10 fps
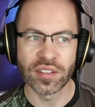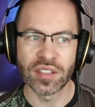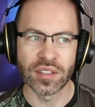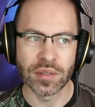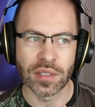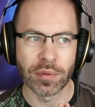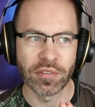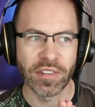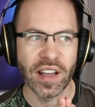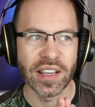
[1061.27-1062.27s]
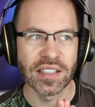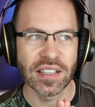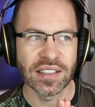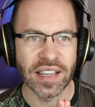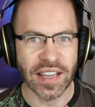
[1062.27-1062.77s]
to provide
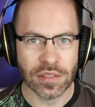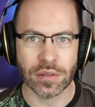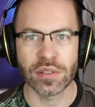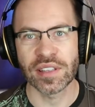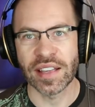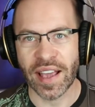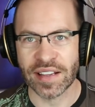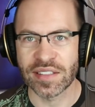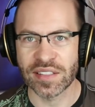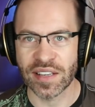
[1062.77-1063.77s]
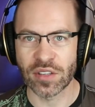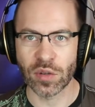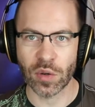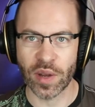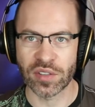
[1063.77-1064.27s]
the answer to the
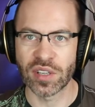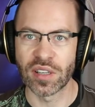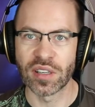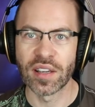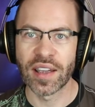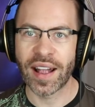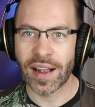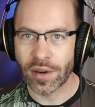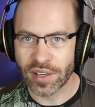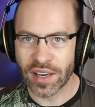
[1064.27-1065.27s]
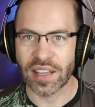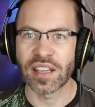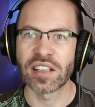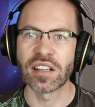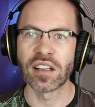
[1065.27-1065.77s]
existential question, how did I
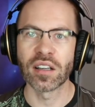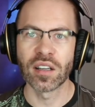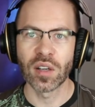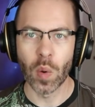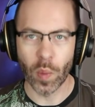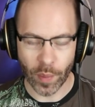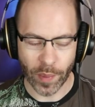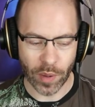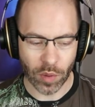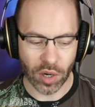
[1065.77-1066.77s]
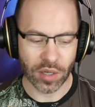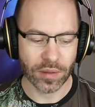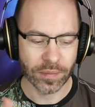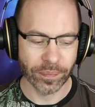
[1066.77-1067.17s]
get here? What went wrong?